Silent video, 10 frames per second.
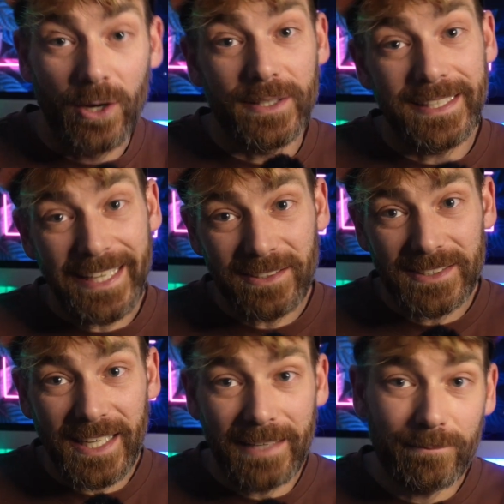On the
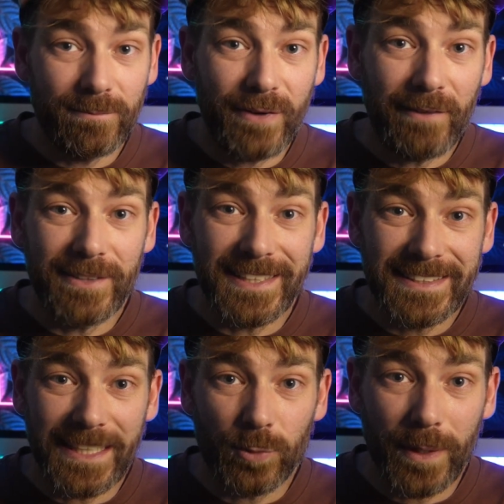downside, Fiverr does
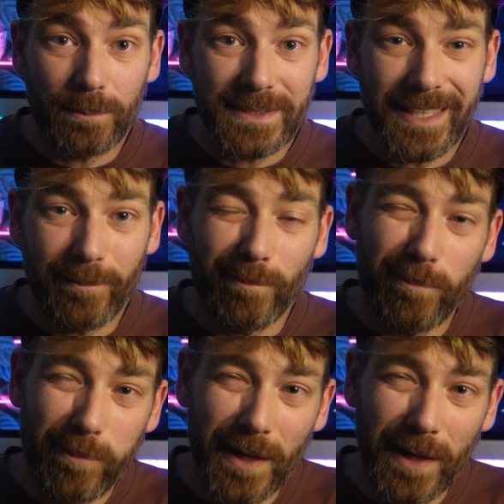take 20%,